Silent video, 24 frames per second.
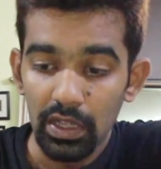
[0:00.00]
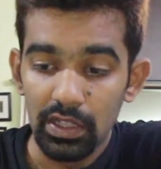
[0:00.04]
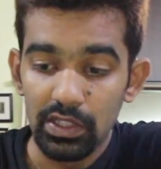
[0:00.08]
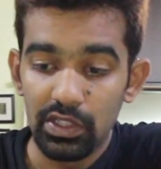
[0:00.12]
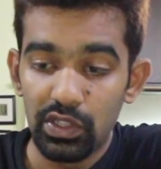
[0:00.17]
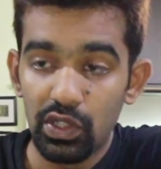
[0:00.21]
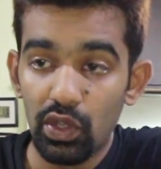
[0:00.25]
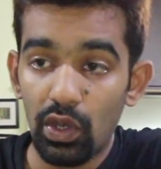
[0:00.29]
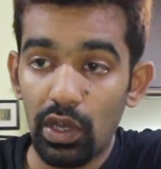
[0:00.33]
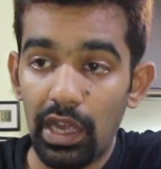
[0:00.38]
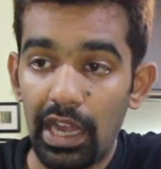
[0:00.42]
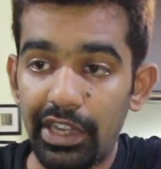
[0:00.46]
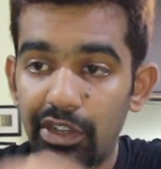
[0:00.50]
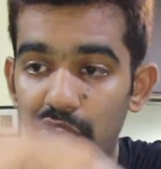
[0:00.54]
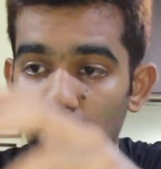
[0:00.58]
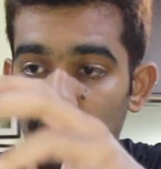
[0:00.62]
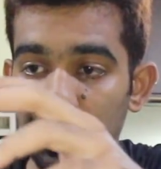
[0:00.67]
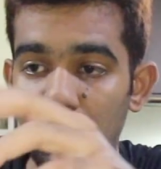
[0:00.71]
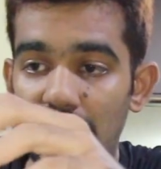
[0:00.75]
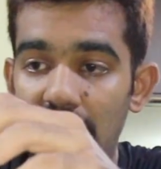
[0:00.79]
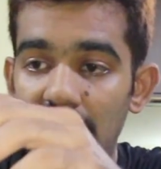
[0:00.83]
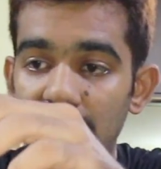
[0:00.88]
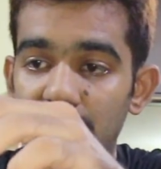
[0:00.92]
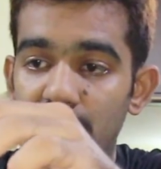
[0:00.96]
So, and you
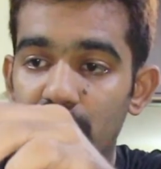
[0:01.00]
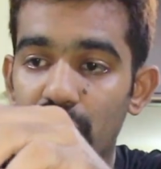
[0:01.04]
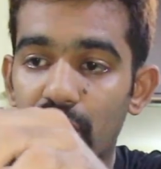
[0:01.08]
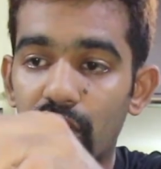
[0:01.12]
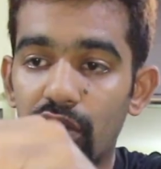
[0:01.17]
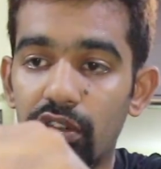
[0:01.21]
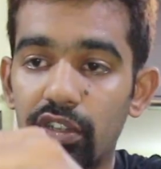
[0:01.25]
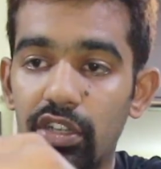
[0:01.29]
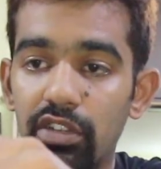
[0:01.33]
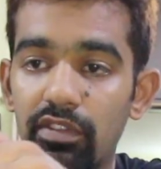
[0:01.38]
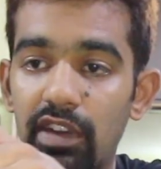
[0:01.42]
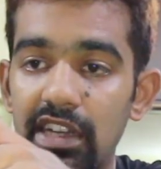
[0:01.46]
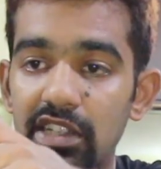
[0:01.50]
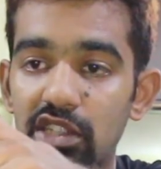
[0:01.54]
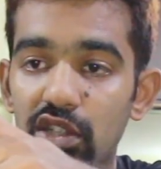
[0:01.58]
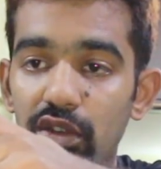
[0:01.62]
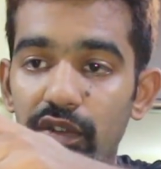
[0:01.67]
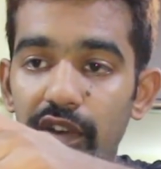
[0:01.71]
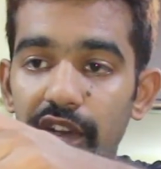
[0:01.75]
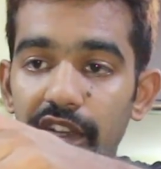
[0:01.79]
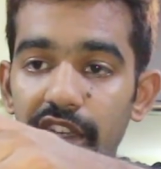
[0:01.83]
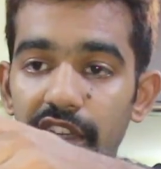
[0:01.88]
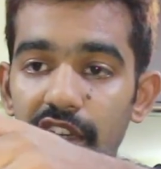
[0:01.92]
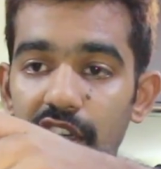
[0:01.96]
attach your device
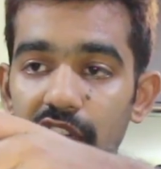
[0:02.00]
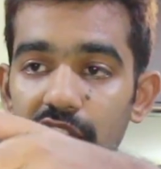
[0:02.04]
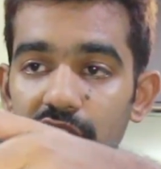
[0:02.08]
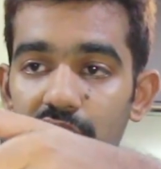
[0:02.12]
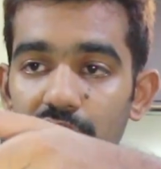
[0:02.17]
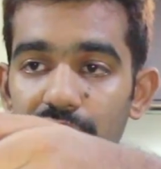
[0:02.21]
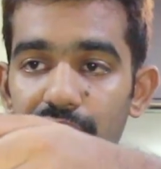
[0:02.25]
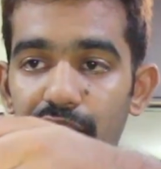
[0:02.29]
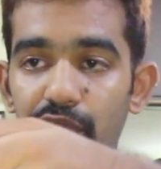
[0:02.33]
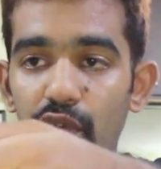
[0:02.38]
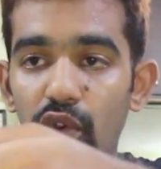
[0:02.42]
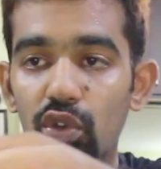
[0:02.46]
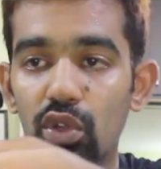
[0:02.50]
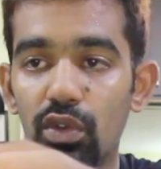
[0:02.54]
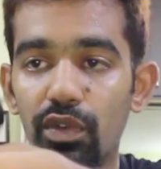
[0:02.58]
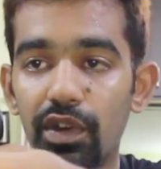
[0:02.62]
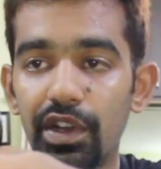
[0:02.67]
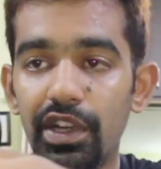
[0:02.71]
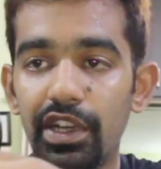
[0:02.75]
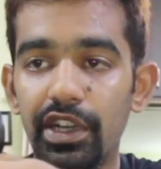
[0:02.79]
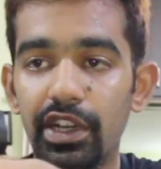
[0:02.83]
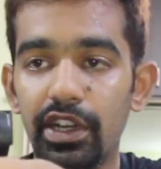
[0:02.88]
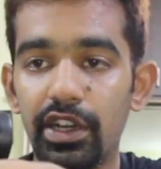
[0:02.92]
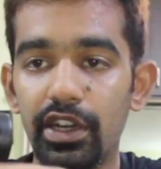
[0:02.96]
over here, the phone
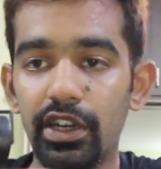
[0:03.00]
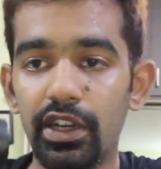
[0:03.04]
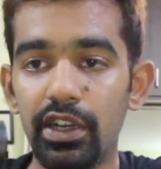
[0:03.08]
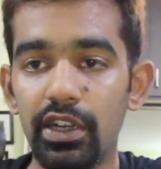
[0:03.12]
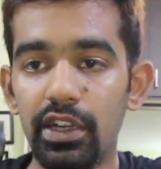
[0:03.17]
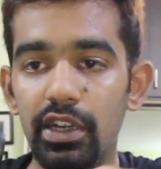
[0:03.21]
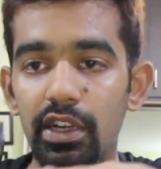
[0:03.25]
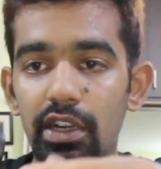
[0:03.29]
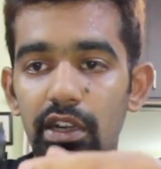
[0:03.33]
over here,